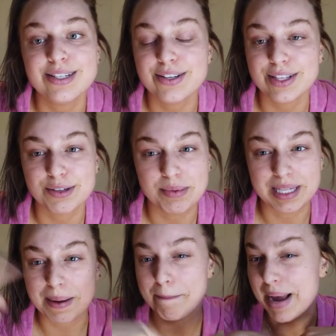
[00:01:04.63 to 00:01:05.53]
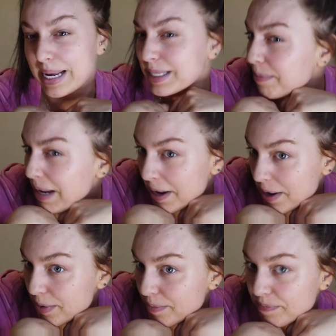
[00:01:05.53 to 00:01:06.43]
So this will be like a mask
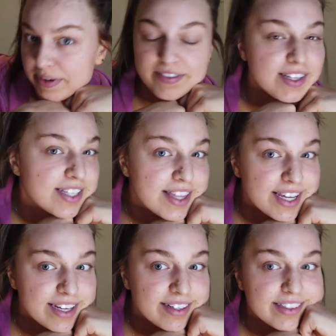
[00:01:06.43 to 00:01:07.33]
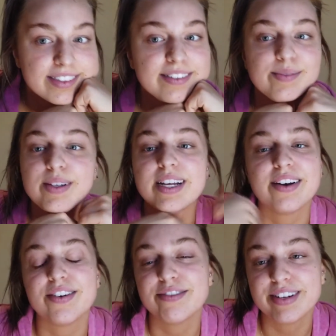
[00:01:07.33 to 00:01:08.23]
makeup, if that's a thing. I
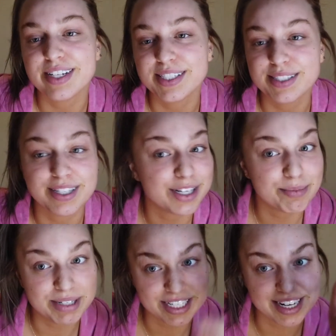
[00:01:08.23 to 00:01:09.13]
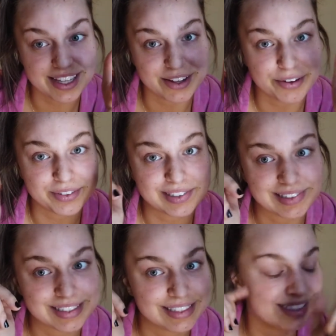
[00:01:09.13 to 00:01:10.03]
don't know if it is. It could be today though.
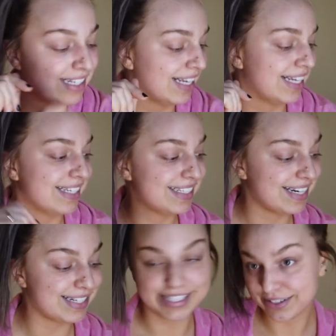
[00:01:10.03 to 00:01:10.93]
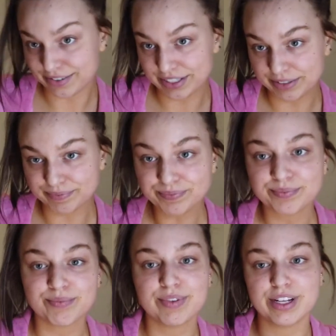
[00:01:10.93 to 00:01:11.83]
Stay tuned.
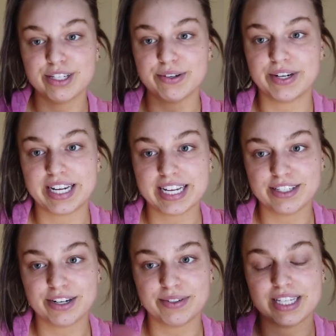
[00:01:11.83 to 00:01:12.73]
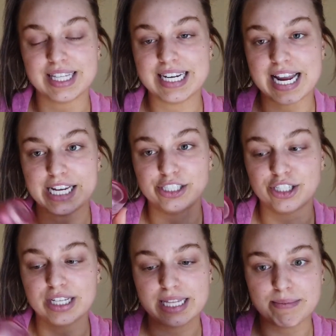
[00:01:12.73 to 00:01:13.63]
So we're gonna get started with the
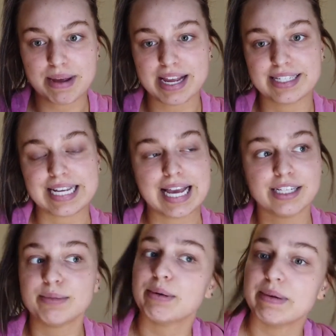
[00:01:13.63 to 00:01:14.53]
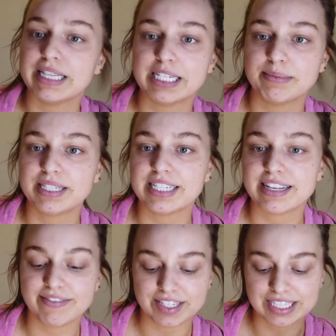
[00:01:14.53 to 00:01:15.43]
Laneige lip mask. I like to put on my lips because
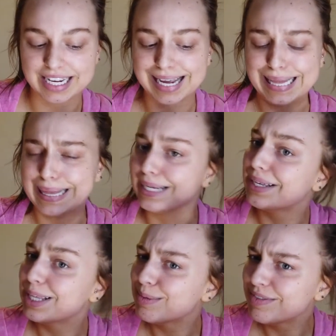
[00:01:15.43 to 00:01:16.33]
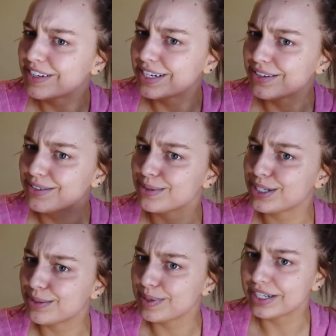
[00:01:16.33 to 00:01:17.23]
I feel like I lick them in videos,
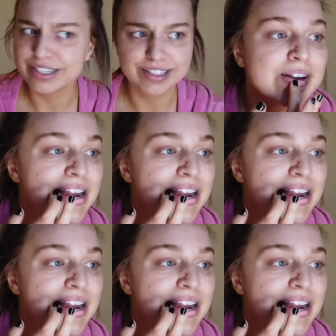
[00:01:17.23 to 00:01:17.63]
which is weird.